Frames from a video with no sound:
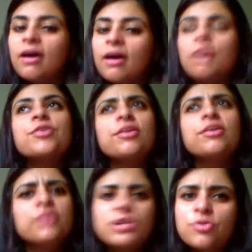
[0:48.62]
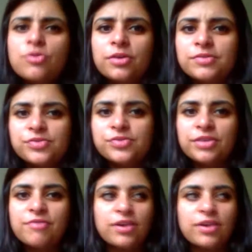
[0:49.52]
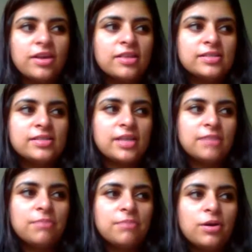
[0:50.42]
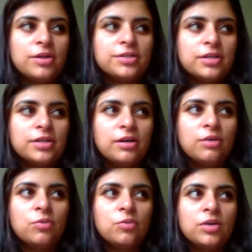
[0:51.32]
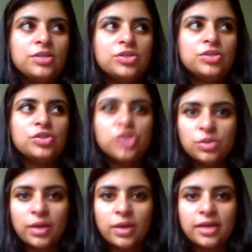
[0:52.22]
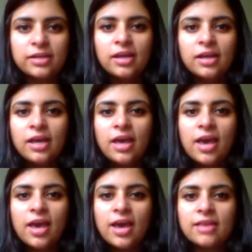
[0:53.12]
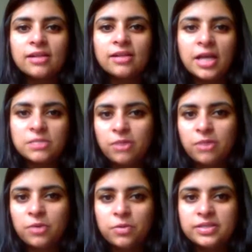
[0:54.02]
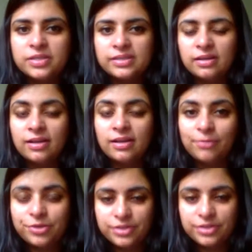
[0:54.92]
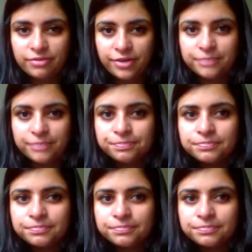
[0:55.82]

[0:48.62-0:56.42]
which I really enjoyed. It was really fun. And the second part was GYN, and the last part was labor and delivery.